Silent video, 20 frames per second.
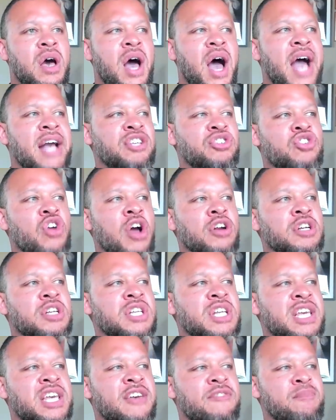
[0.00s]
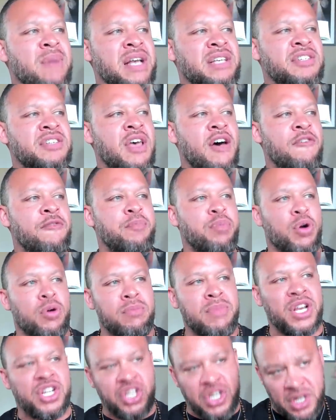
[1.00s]
I started to give myself
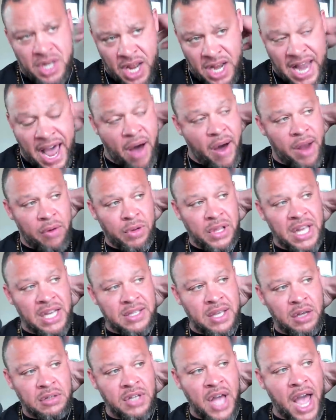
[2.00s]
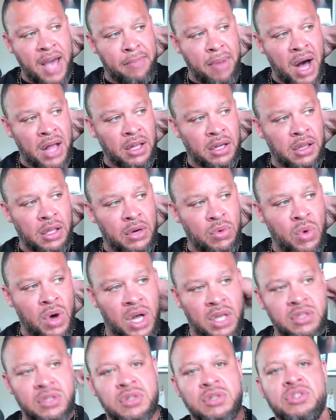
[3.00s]
permission, and now I realize how diabolical it
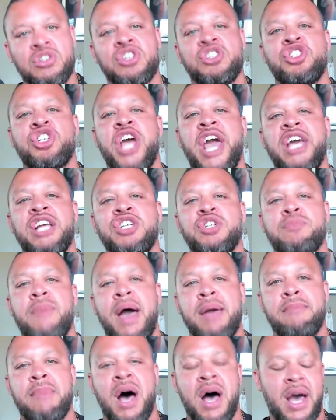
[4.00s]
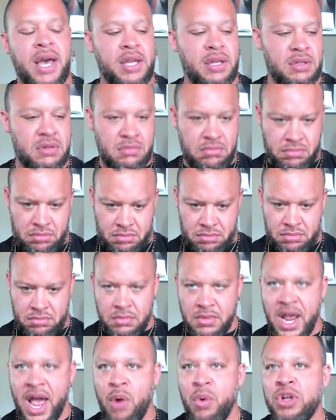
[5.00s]
was to change my mind.
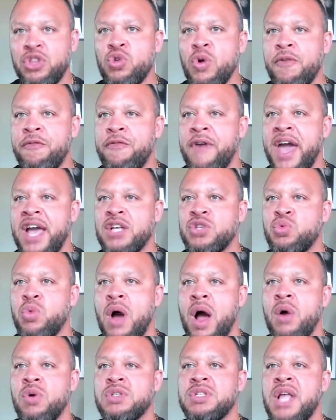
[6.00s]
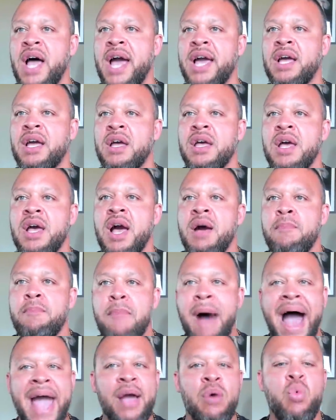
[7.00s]
I went through a phase where I was like,
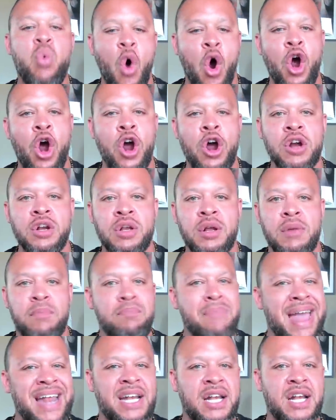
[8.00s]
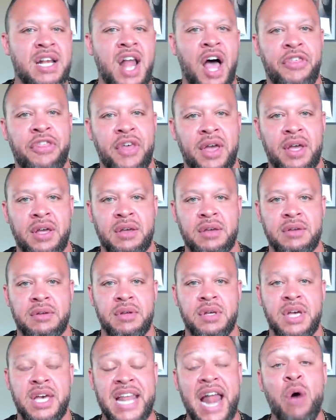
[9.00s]
my word meant nothing.
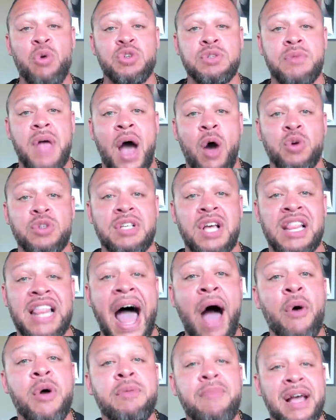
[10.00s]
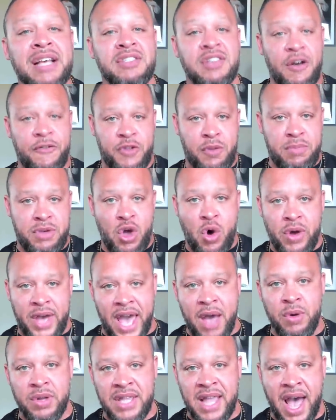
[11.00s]
And I was, I was allowing myself to be
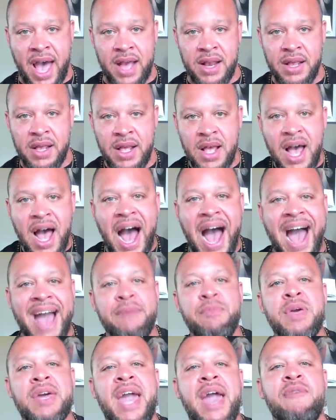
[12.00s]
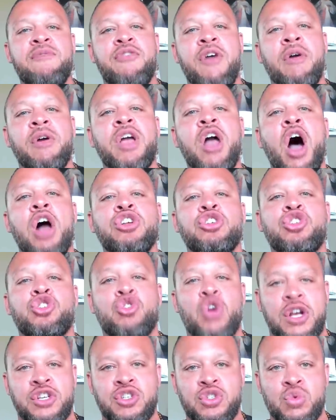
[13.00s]
okay with that. I became very
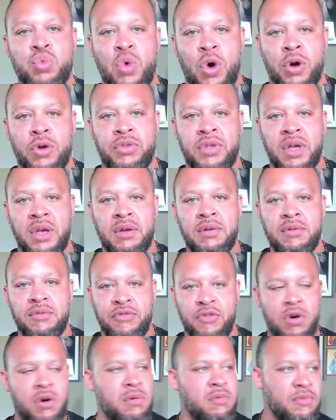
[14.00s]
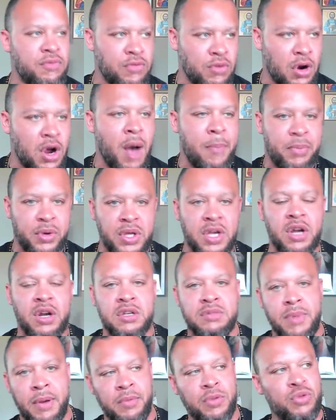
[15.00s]
untrustworthy for for a couple
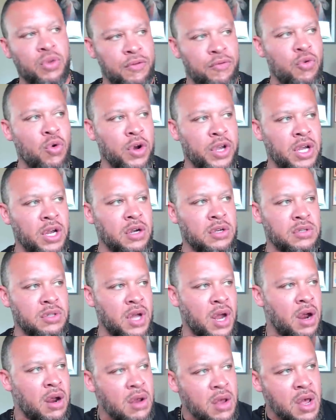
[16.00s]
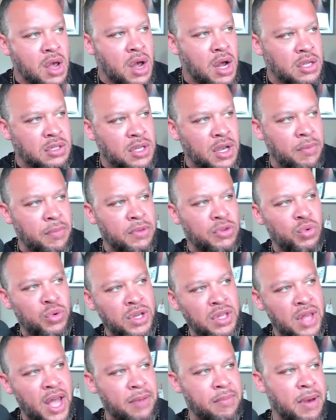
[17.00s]
years, maybe three four years there. I'd say
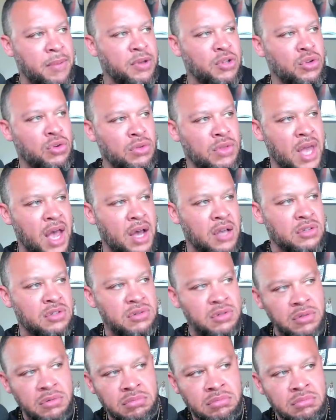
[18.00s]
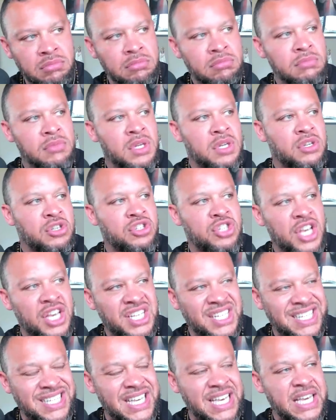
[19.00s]
between like maybe
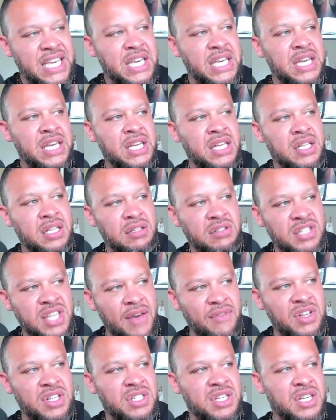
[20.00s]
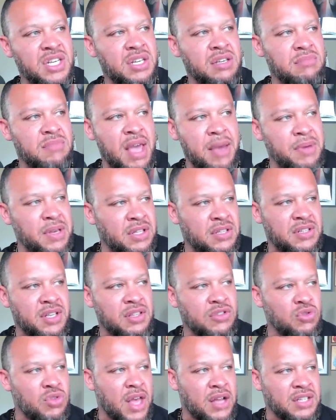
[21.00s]
2016, 17, maybe
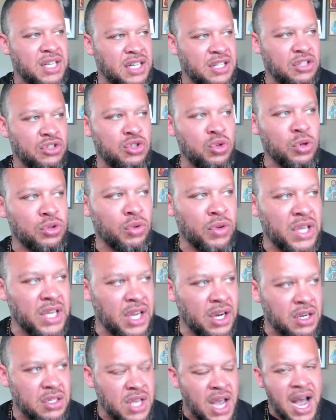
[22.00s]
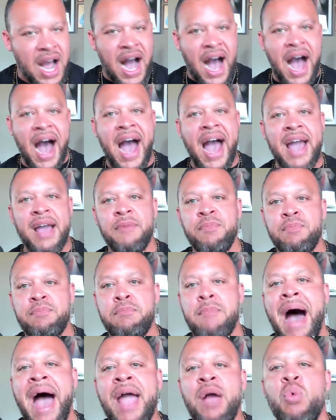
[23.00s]
2018, two or three years. I
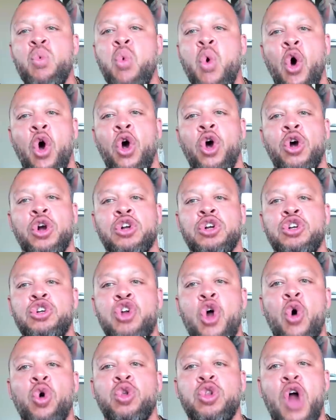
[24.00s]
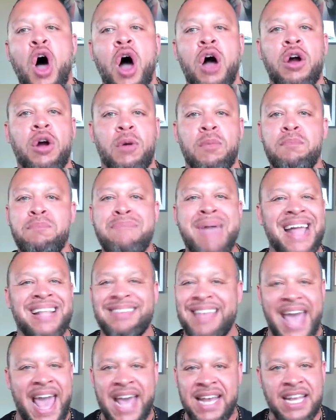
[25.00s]
my word no longer
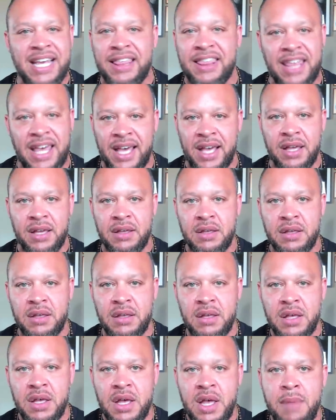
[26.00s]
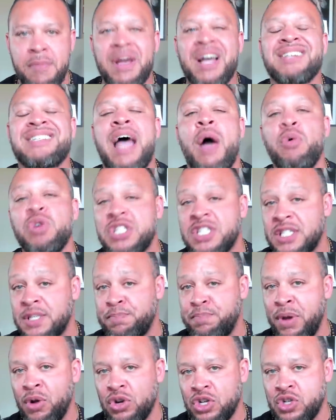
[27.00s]
meant anything because I was
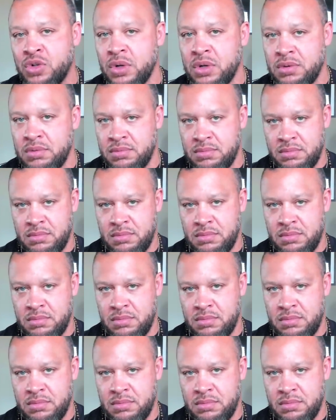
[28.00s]
spiritual.